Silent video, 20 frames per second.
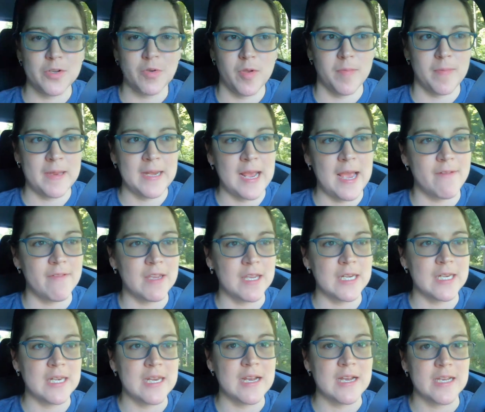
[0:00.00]
So we've been having a
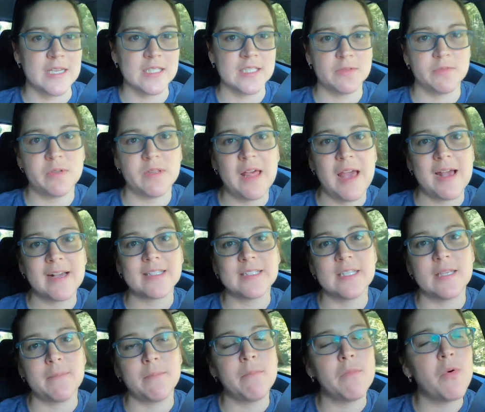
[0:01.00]
nice
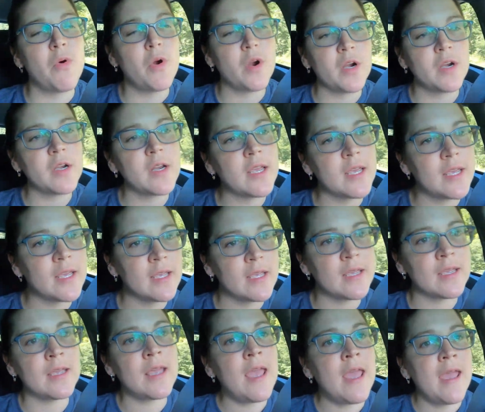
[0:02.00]
relaxing
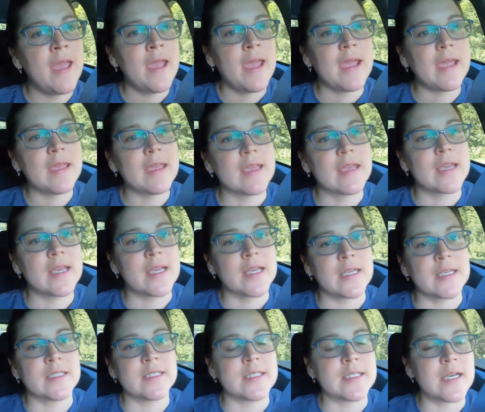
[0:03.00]
morning
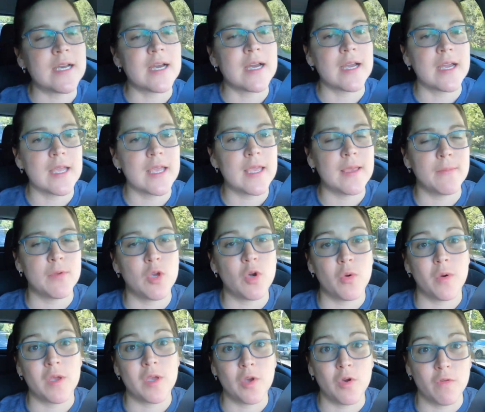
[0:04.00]
and I am
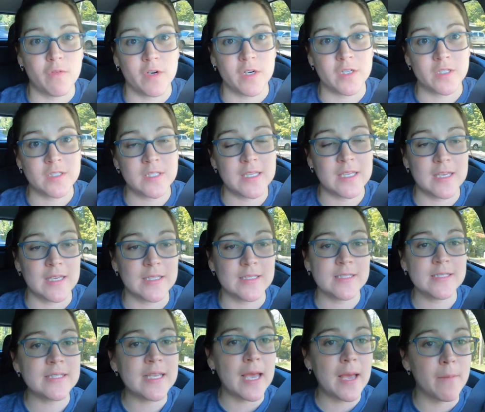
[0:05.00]
going over to get
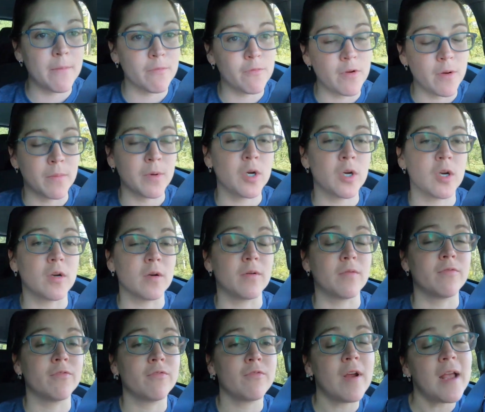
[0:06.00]
Sam from her
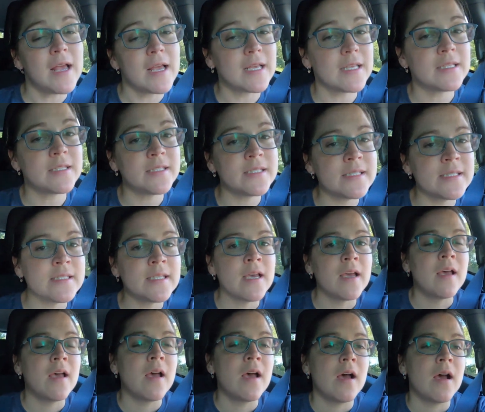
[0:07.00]
friends,
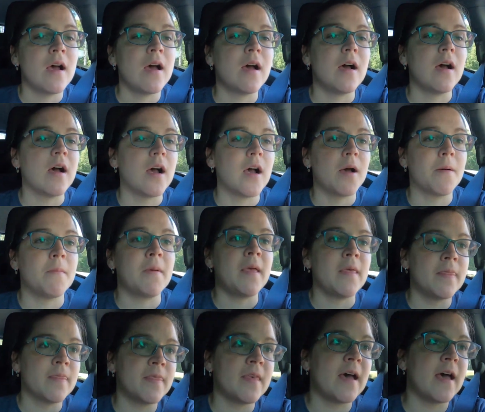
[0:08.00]
and
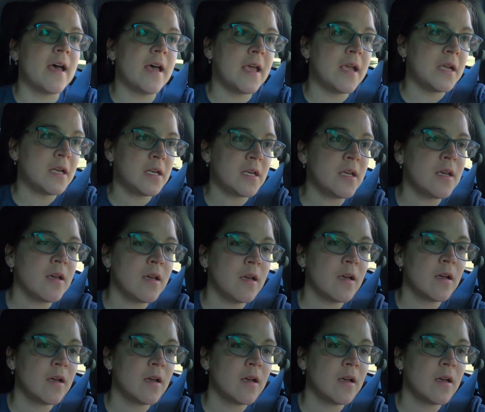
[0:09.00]
then